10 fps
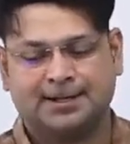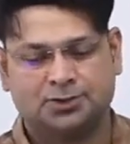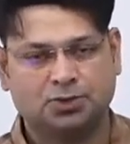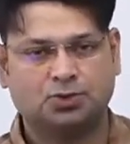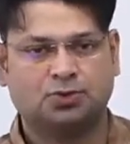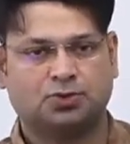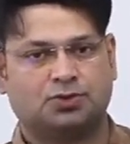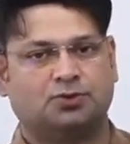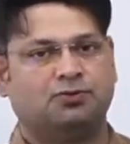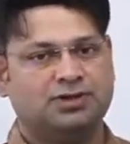So,
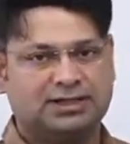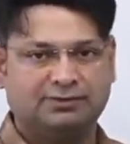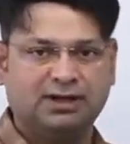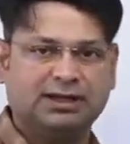first I will